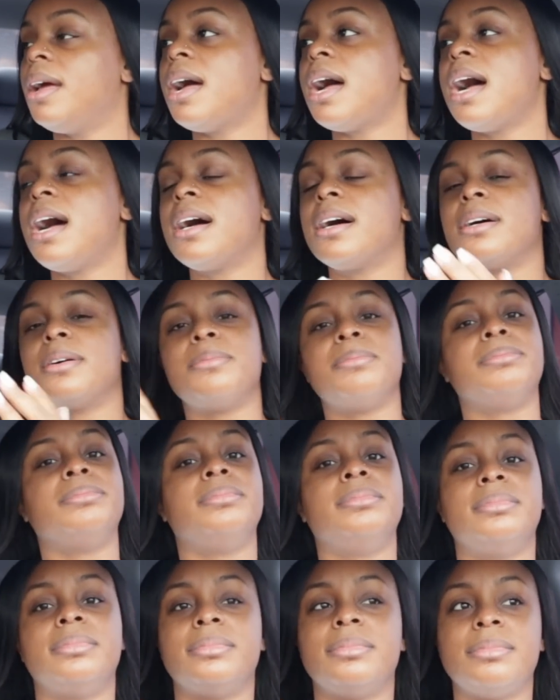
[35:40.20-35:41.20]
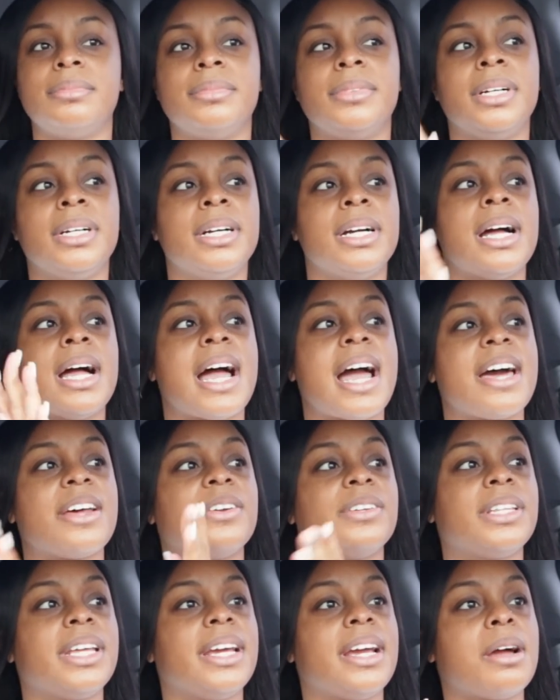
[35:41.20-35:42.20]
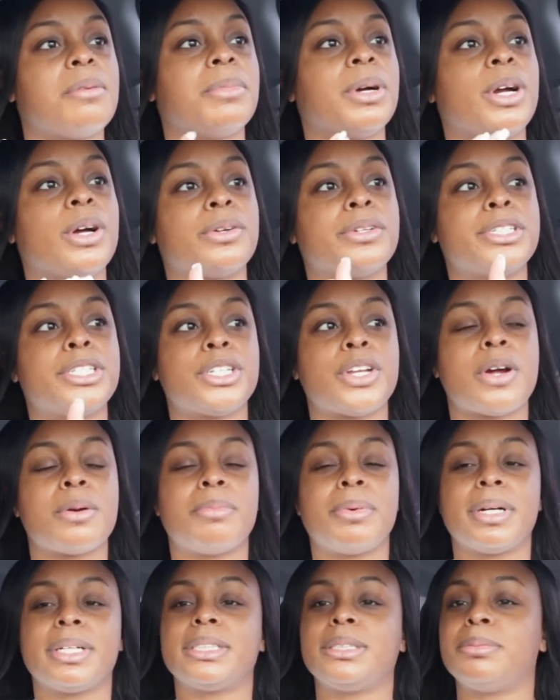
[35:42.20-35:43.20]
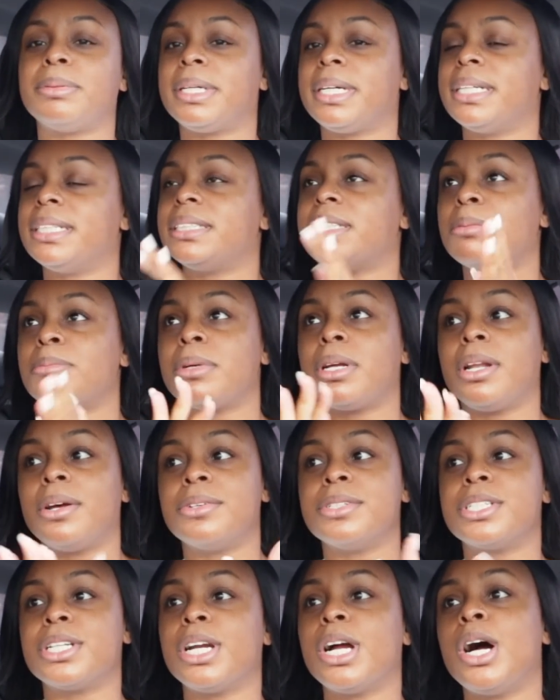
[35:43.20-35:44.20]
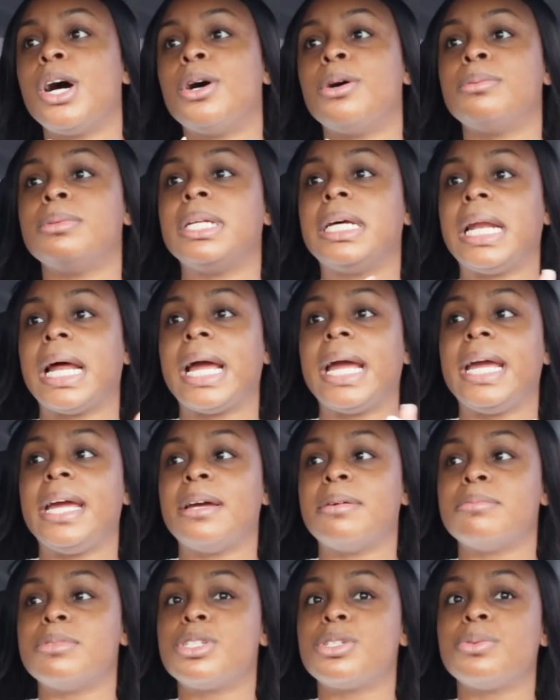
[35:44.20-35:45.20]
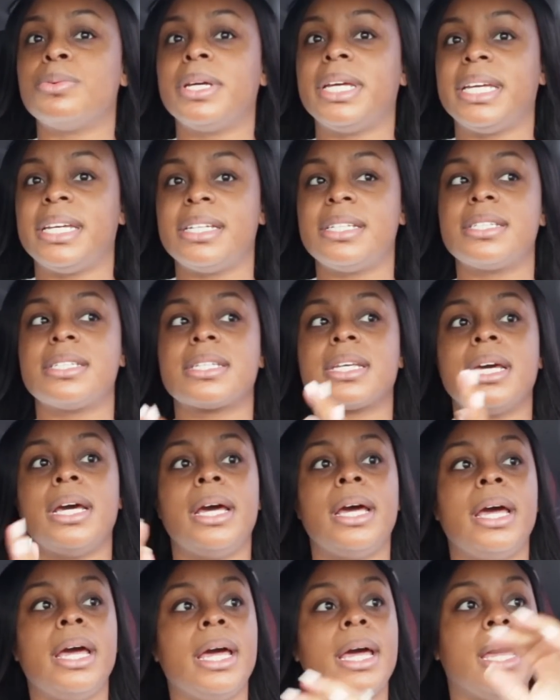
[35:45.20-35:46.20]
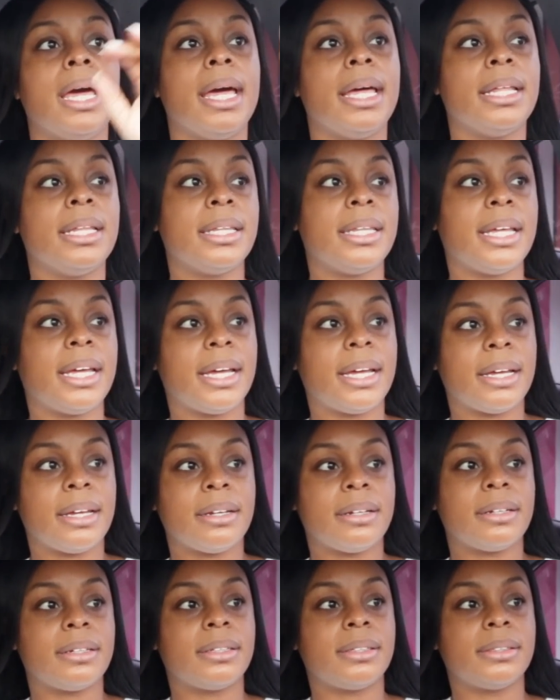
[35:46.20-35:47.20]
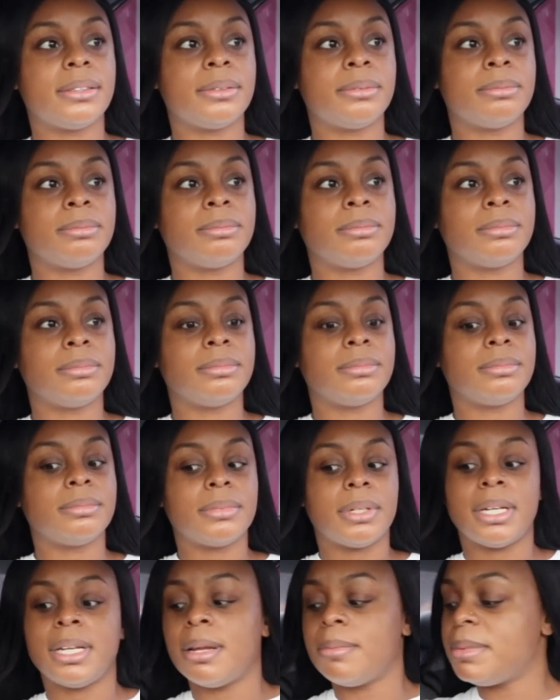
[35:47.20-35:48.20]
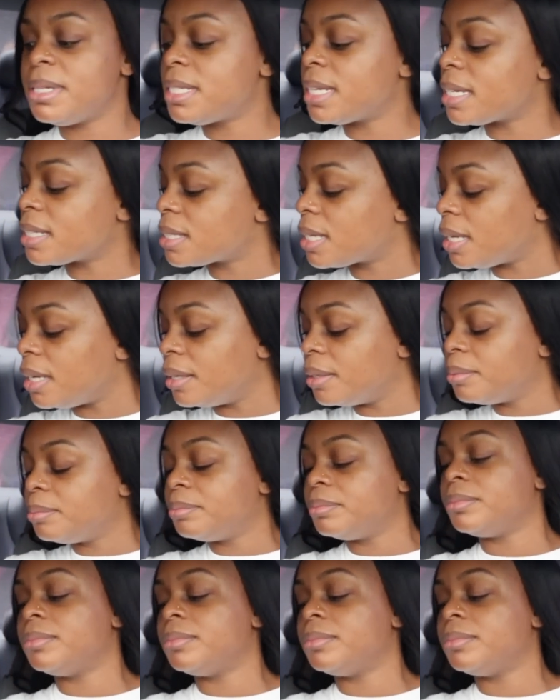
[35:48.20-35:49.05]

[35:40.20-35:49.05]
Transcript: Um, I don't think I'm gonna go to Starbucks because I'm closer to home than I am to it. And then let me text Kia.